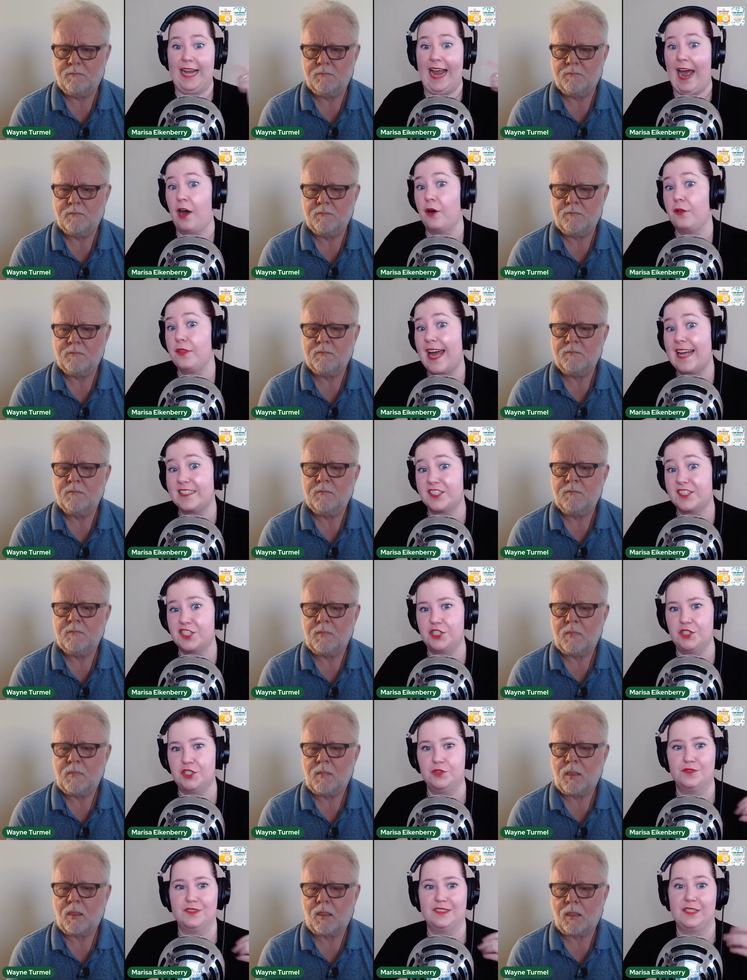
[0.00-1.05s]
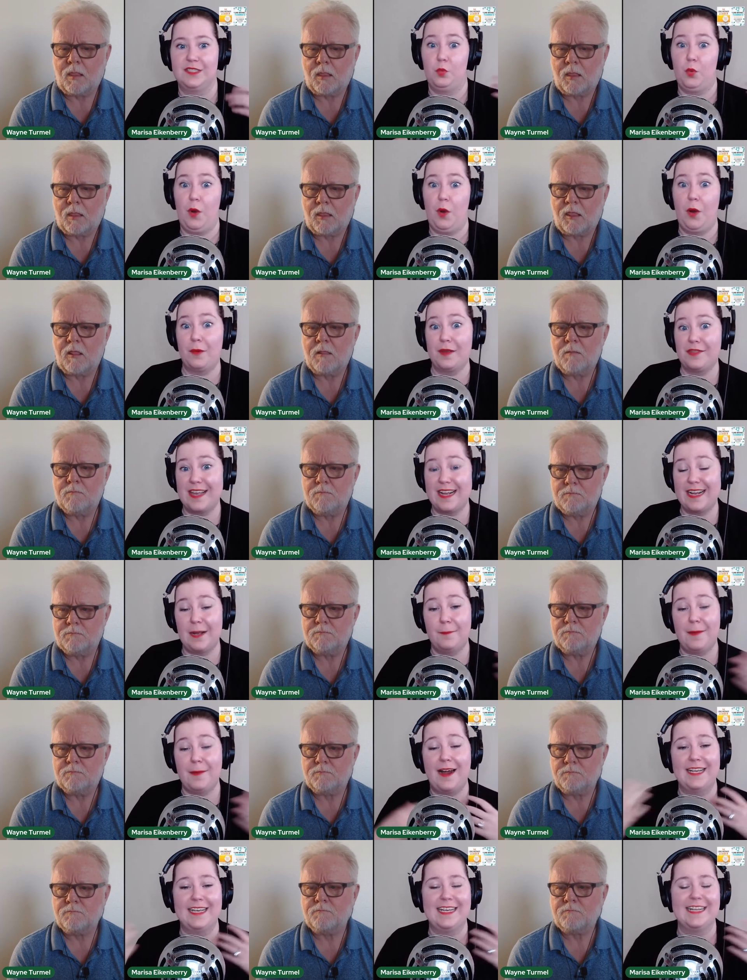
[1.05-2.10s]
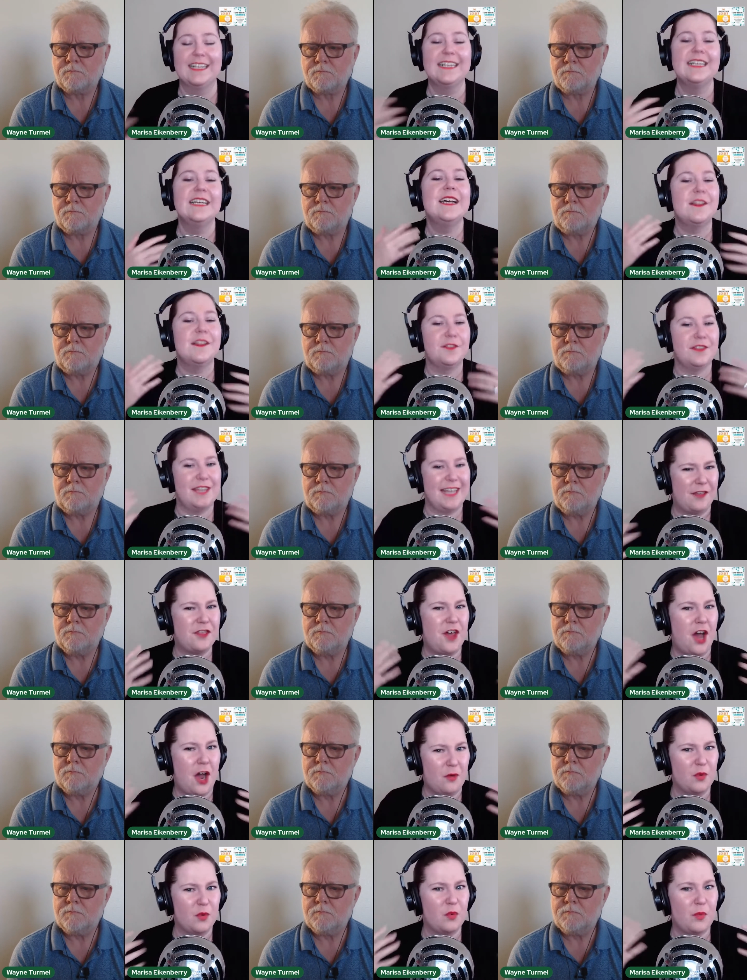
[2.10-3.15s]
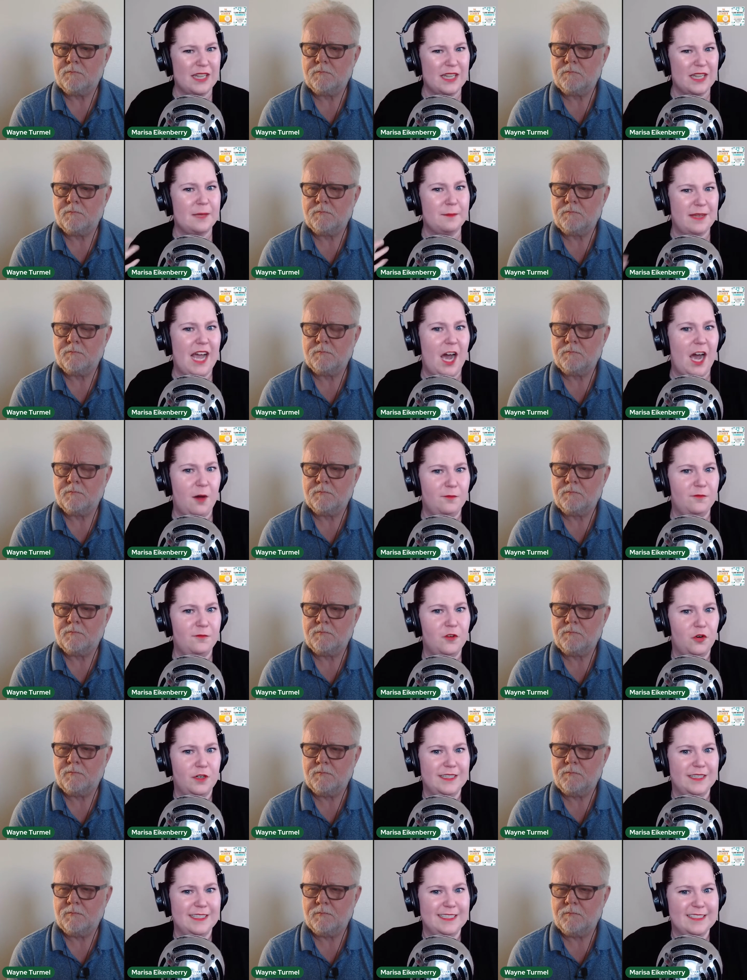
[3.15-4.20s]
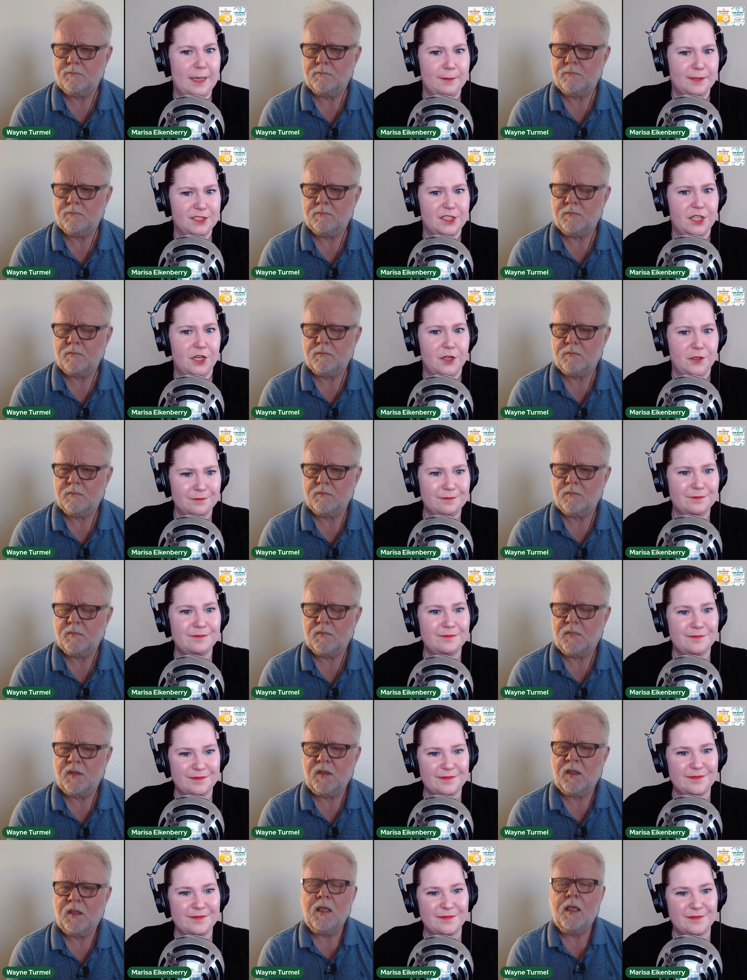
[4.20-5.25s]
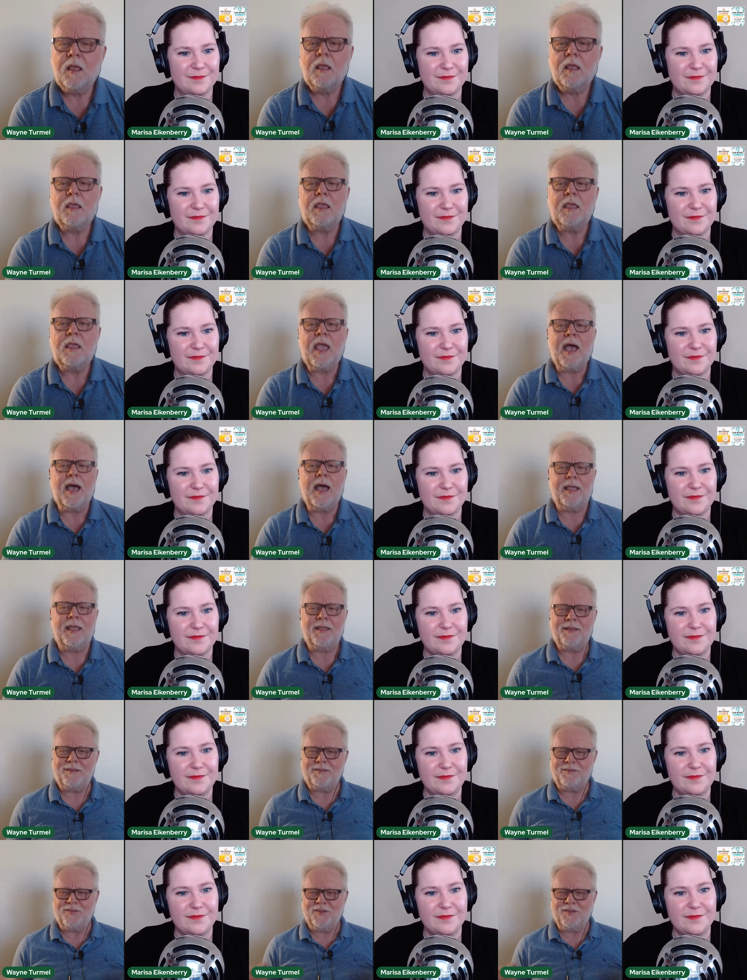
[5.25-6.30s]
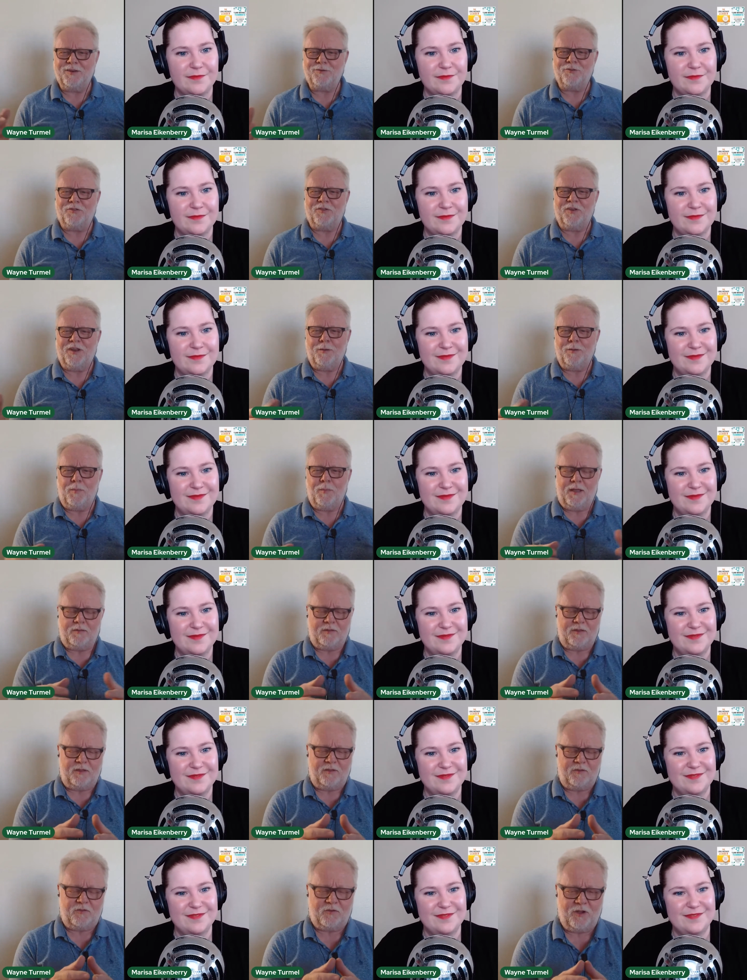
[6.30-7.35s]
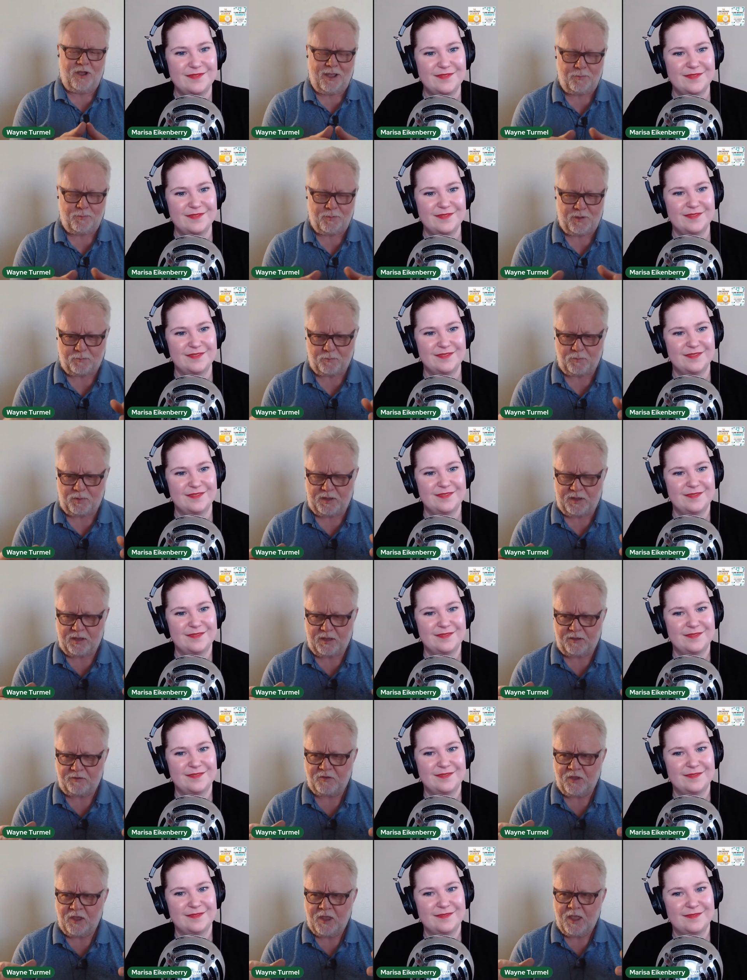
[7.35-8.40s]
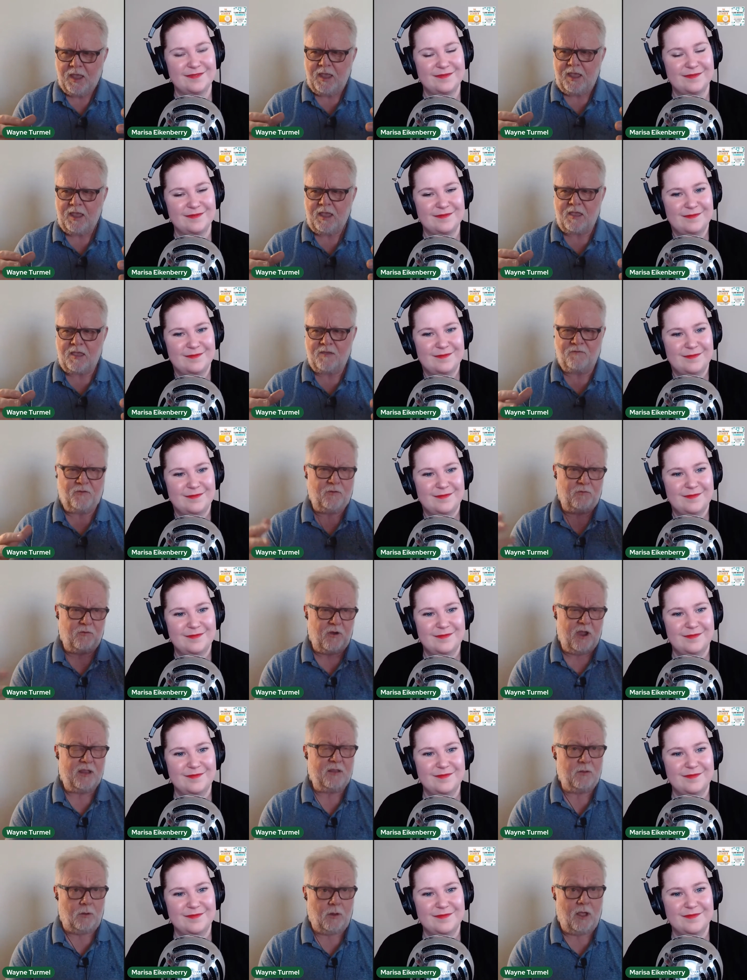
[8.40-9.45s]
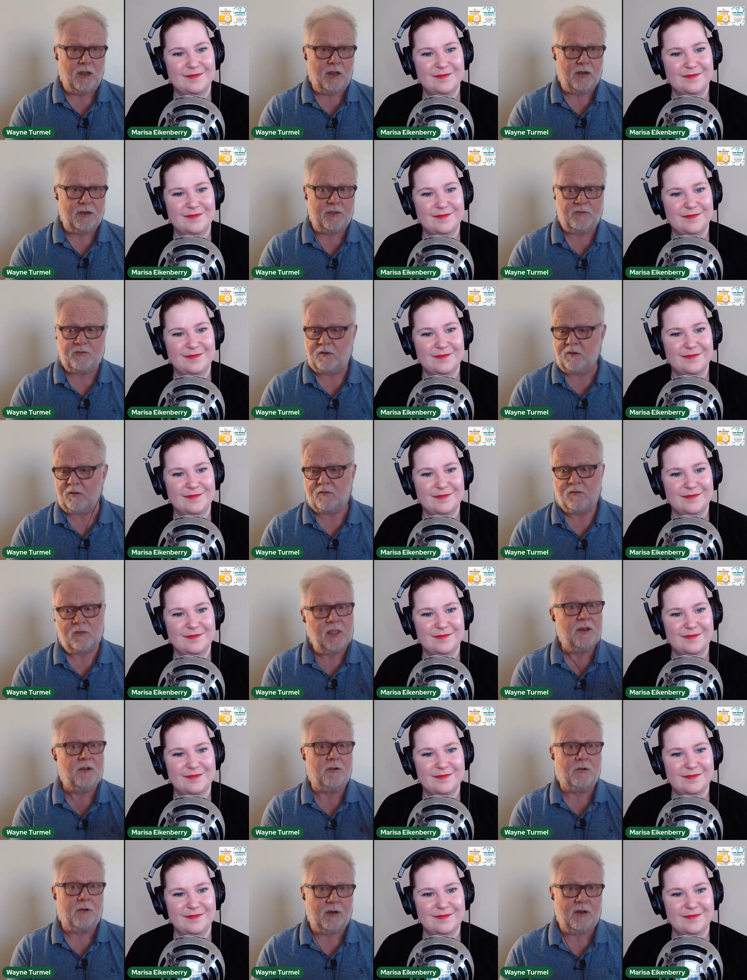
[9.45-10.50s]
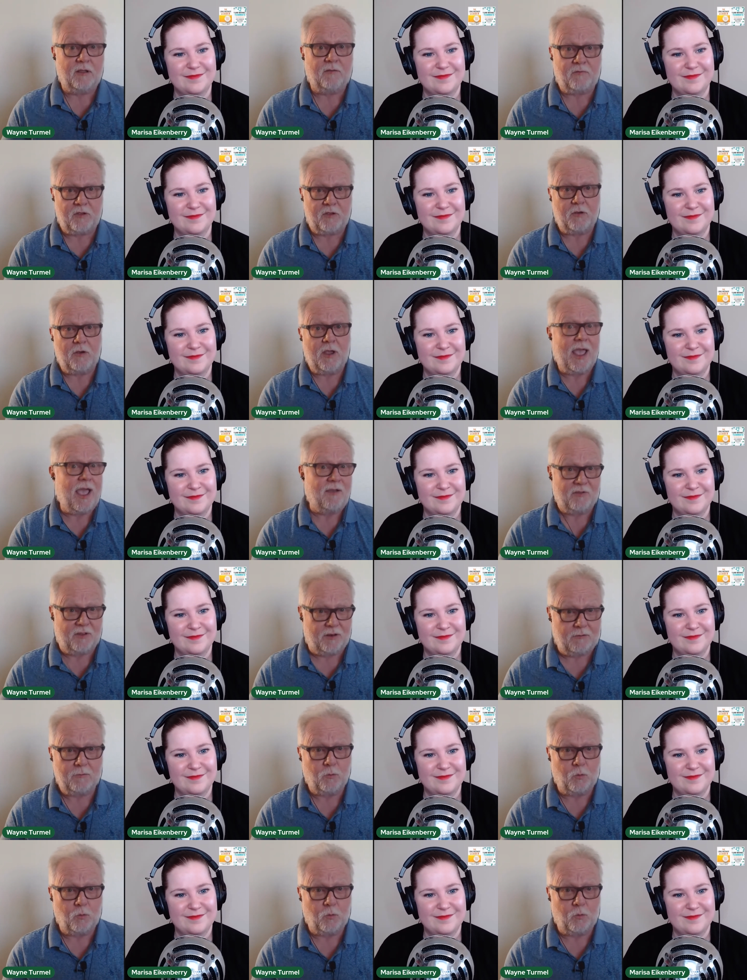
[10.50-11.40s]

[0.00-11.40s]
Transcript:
Speaker 1: and how that's used and what we think about it, that I thought would really be helpful in this episode.
Speaker 2: Yeah, it's interesting about this topic because if you've read The Long Distance Leader, and if you haven't,